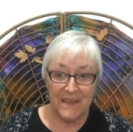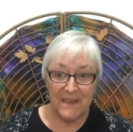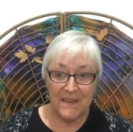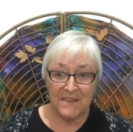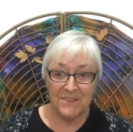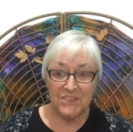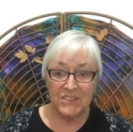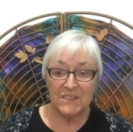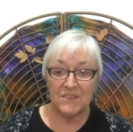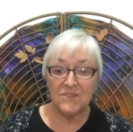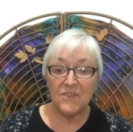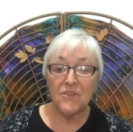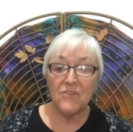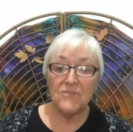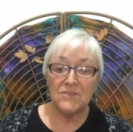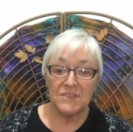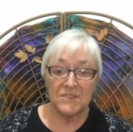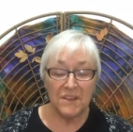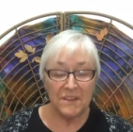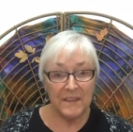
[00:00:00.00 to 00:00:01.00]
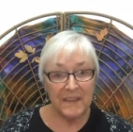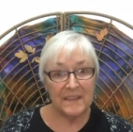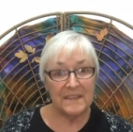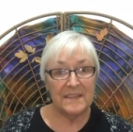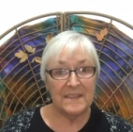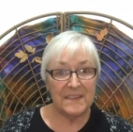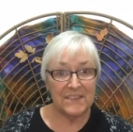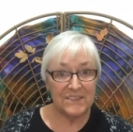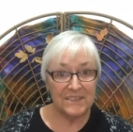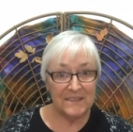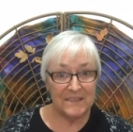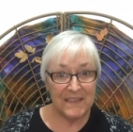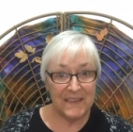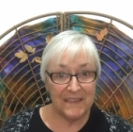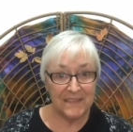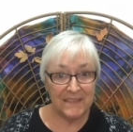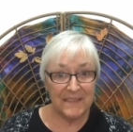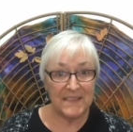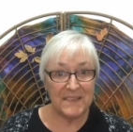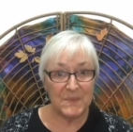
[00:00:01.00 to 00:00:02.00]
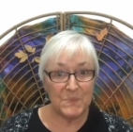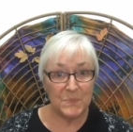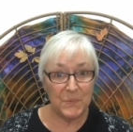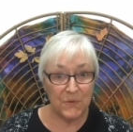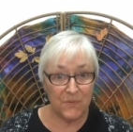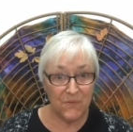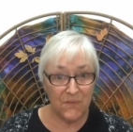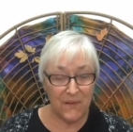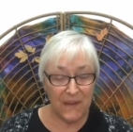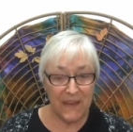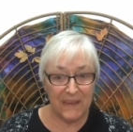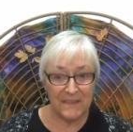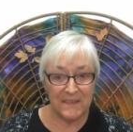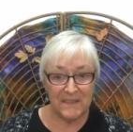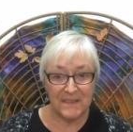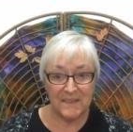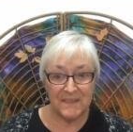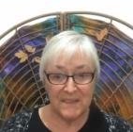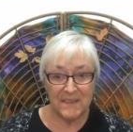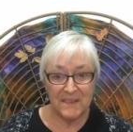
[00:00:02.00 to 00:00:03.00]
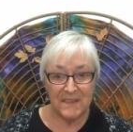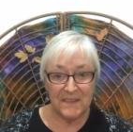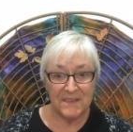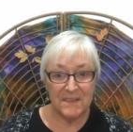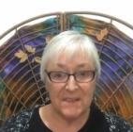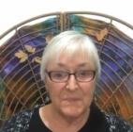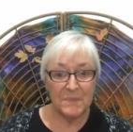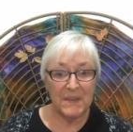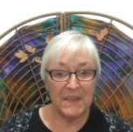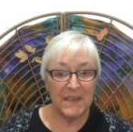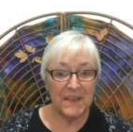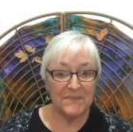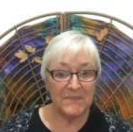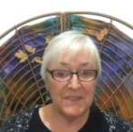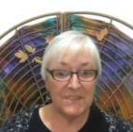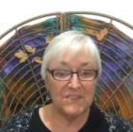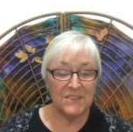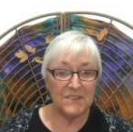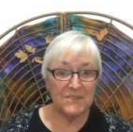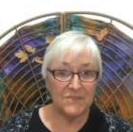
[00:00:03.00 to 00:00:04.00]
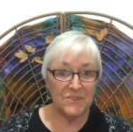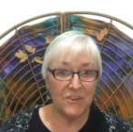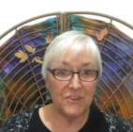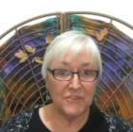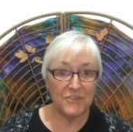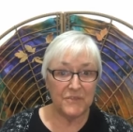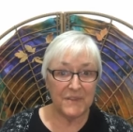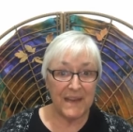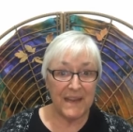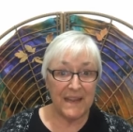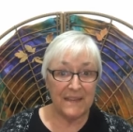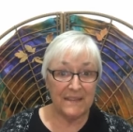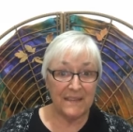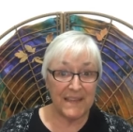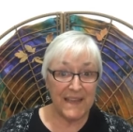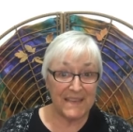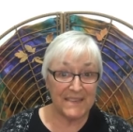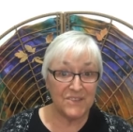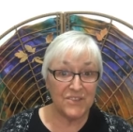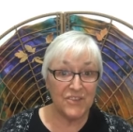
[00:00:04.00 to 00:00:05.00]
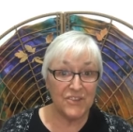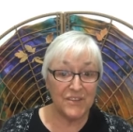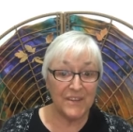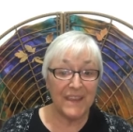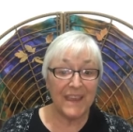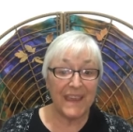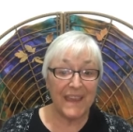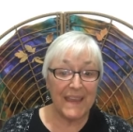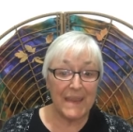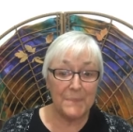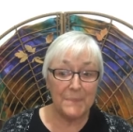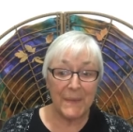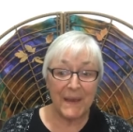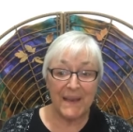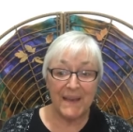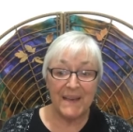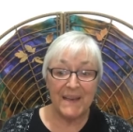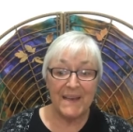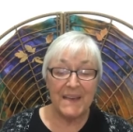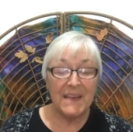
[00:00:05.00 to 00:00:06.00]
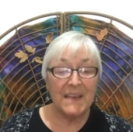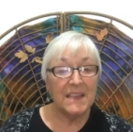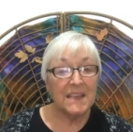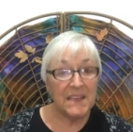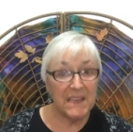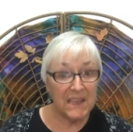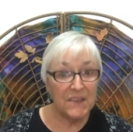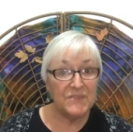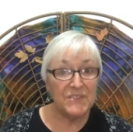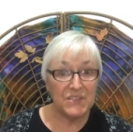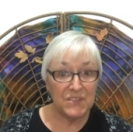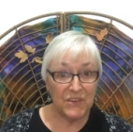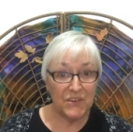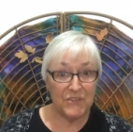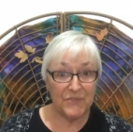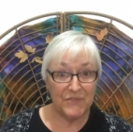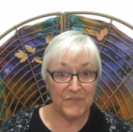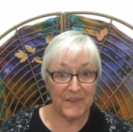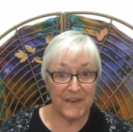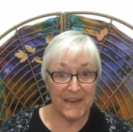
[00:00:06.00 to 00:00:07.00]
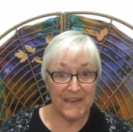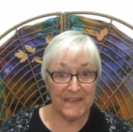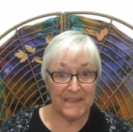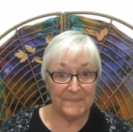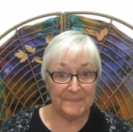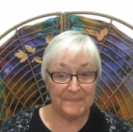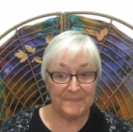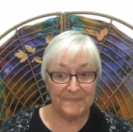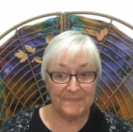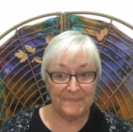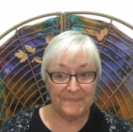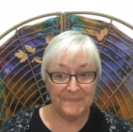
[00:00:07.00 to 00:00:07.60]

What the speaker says: She's also conditioned at this point to believe that she's not free unless her keeper gives her freedom.